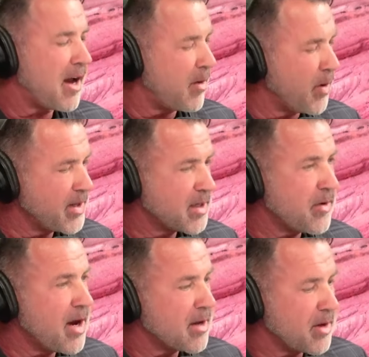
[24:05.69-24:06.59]
I went to go
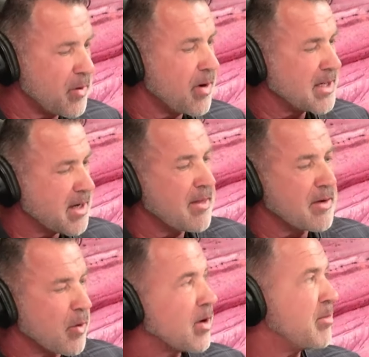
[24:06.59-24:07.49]
knock on the door, and I saw the
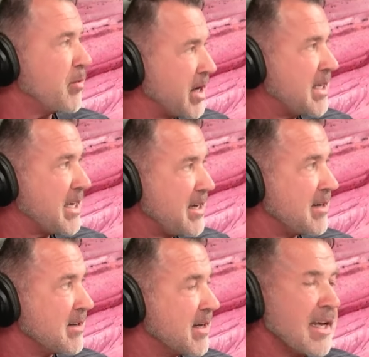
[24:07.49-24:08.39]
door had been rekeyed.